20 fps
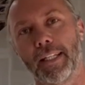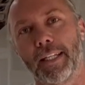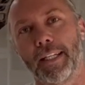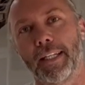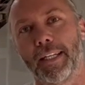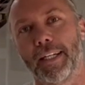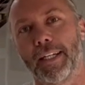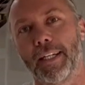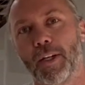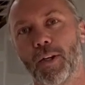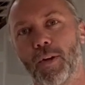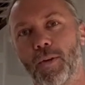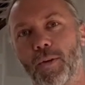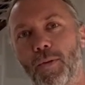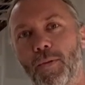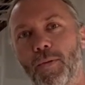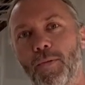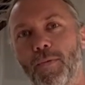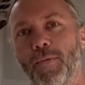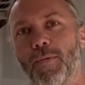yeah, I got
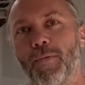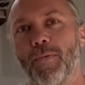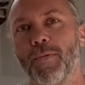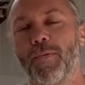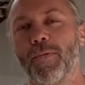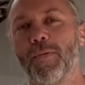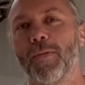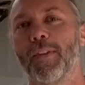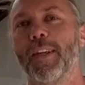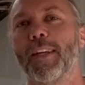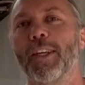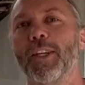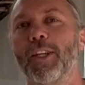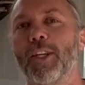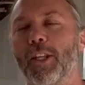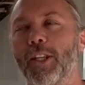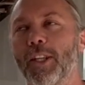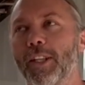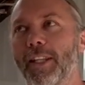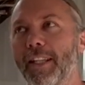bipolar.
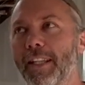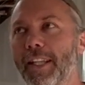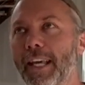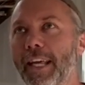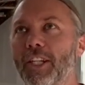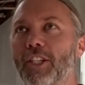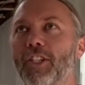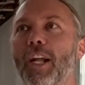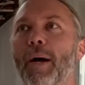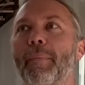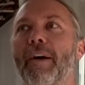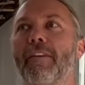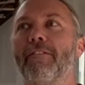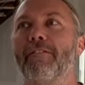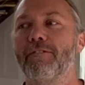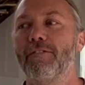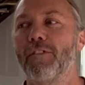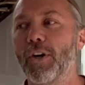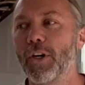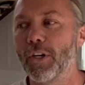Then it's not my
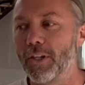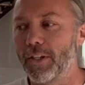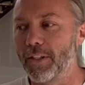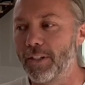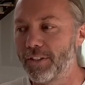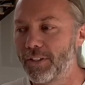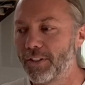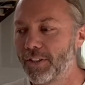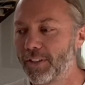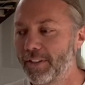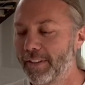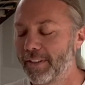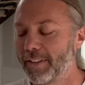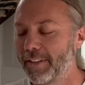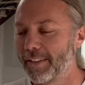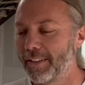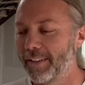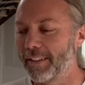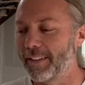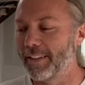fault.
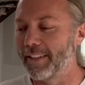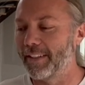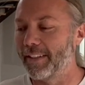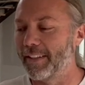Right.